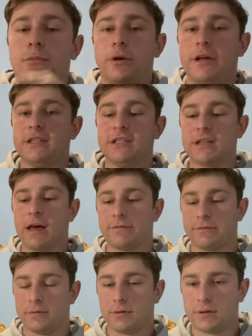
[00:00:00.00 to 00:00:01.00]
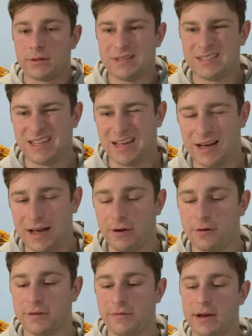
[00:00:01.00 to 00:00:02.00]
pretty easy stuff. I
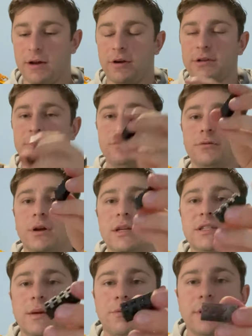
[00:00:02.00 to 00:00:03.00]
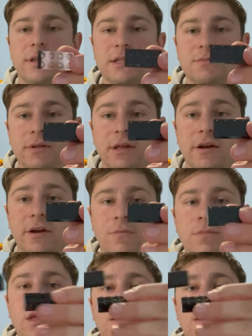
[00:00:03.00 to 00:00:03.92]
always find it hard to separate these, but there you go.